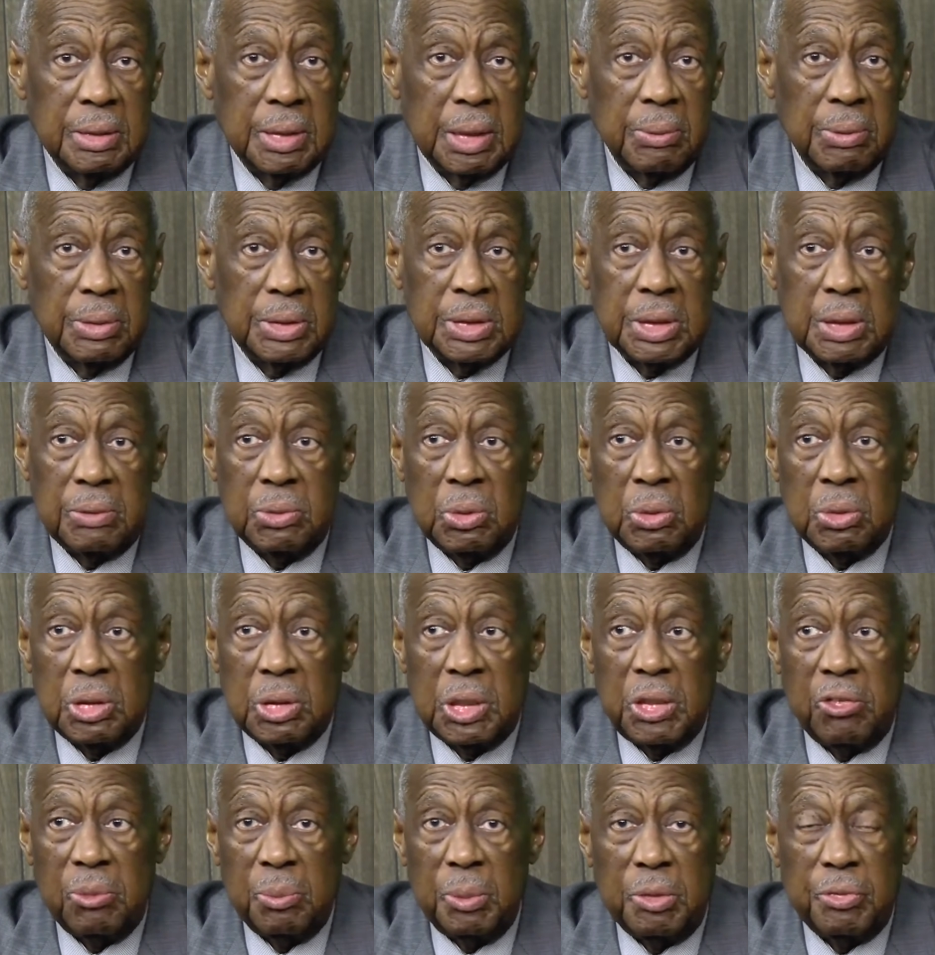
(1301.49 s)
They receive no
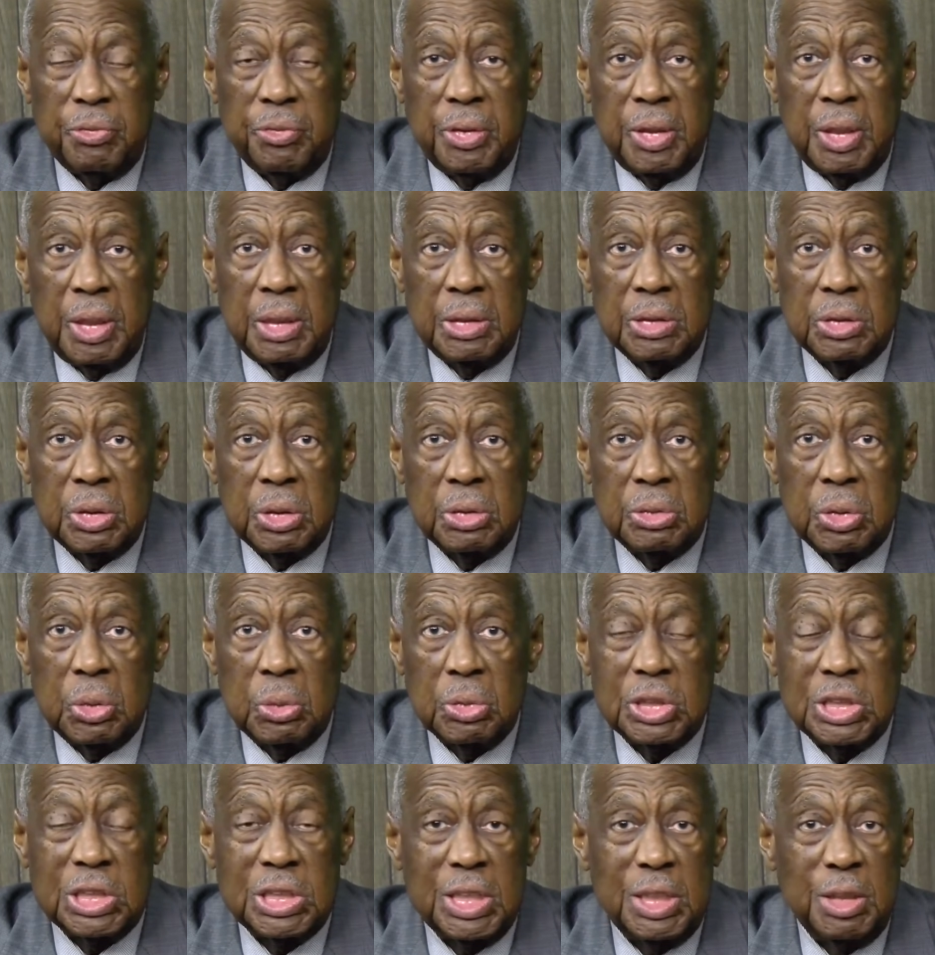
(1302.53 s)
government funds. There are no
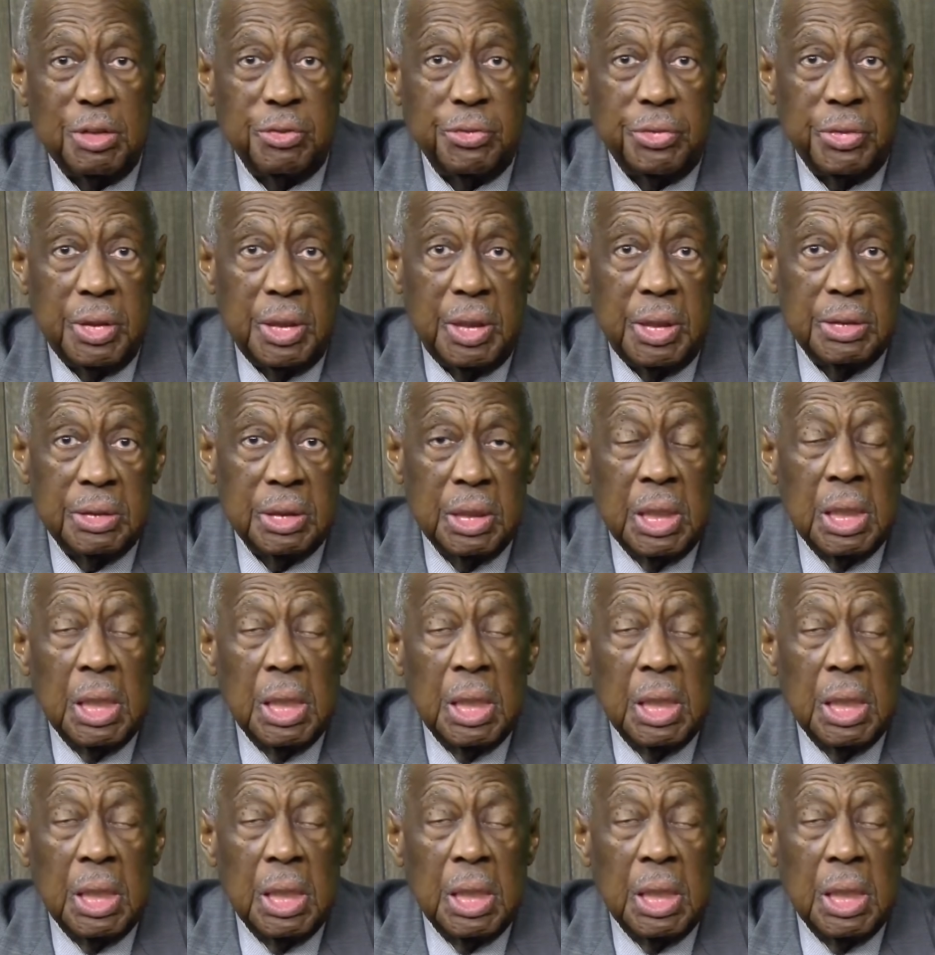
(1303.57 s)
city funds.